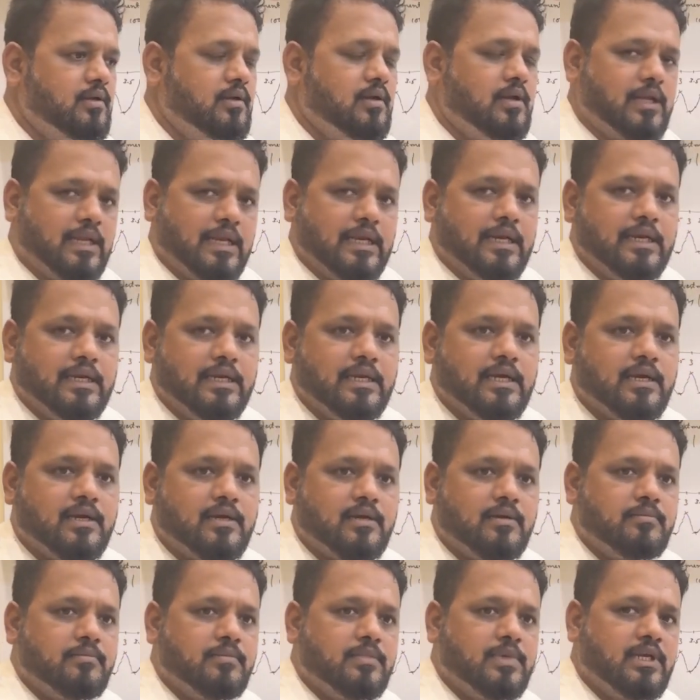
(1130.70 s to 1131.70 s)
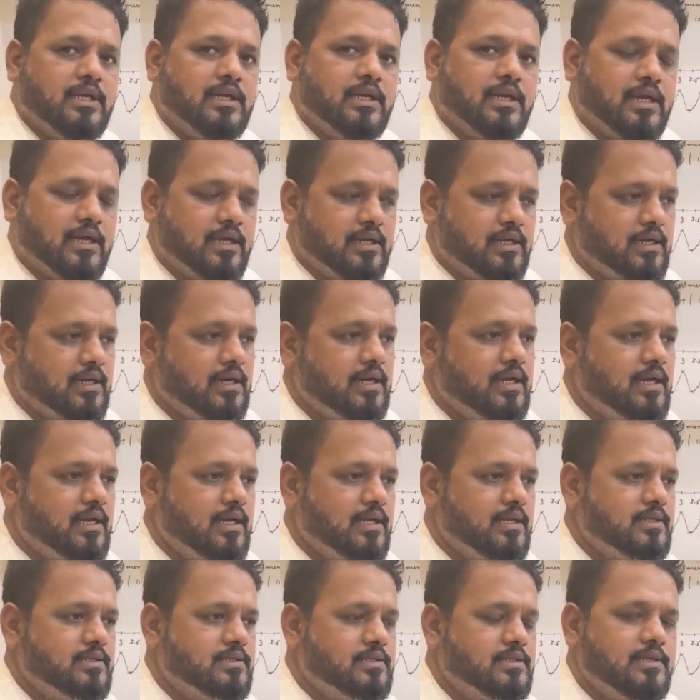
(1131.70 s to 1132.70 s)
and in India company like
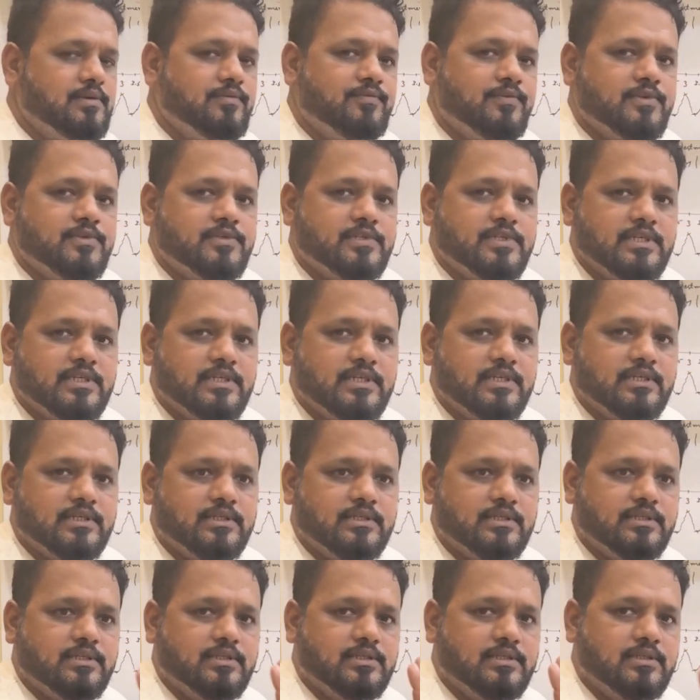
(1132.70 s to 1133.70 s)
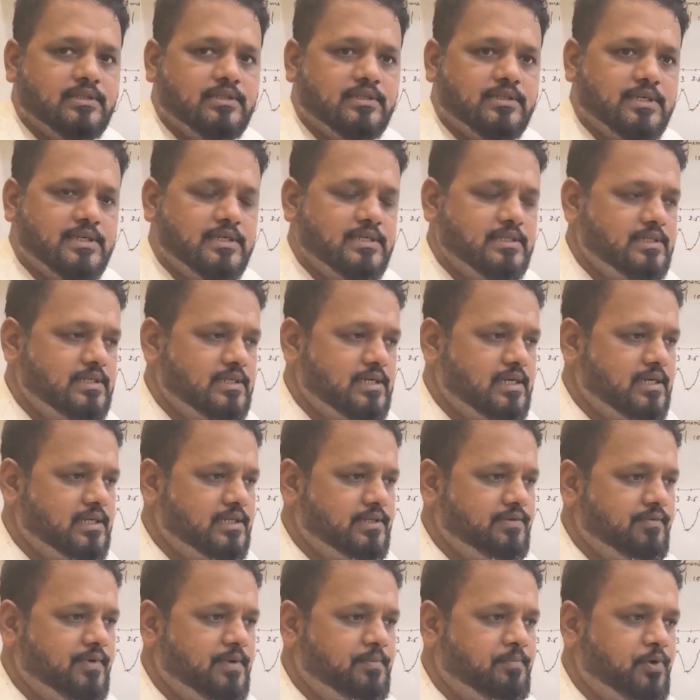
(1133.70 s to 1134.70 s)
Reliance, Infosys,
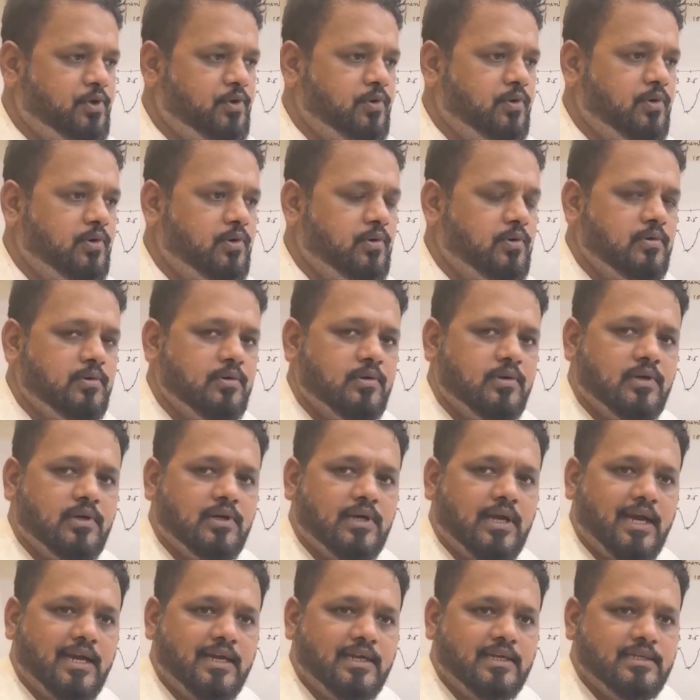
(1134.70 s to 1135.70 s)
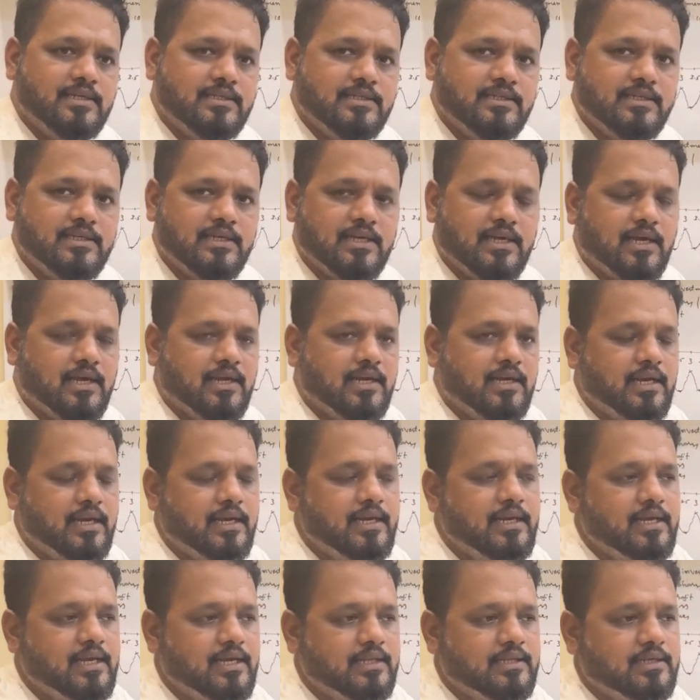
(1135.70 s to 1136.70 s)
TCS, Wipro, ITC, or
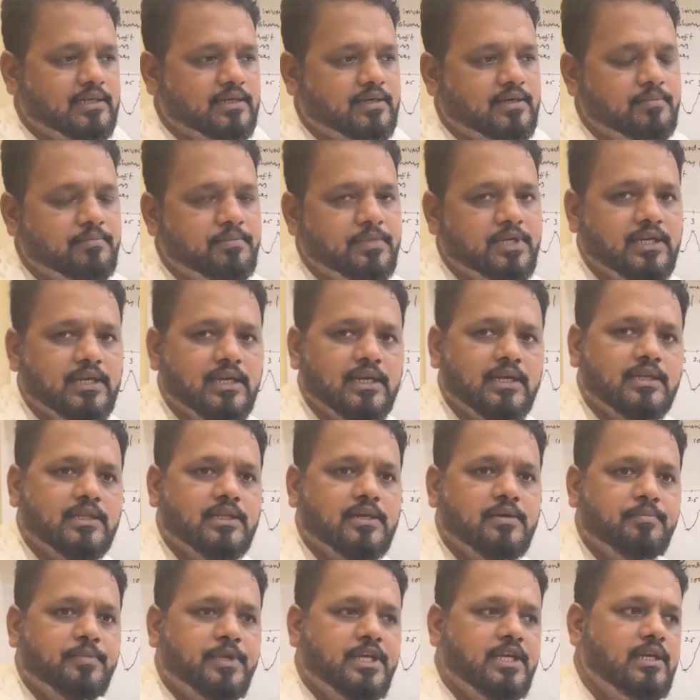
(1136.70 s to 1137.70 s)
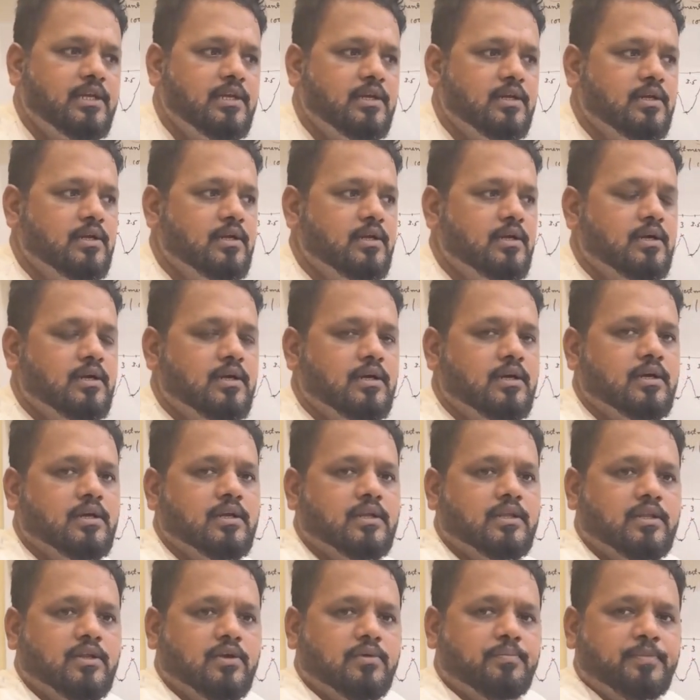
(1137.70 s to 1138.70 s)
any other company, like they've
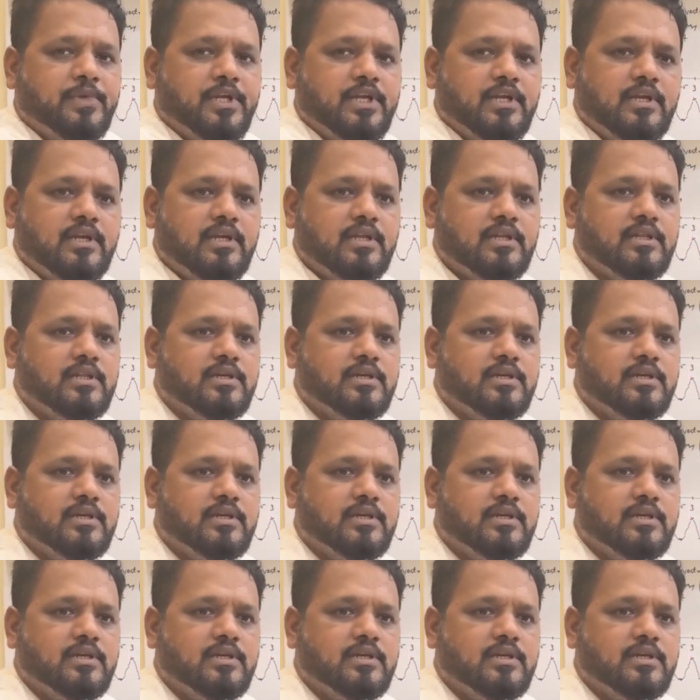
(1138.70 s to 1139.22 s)
been in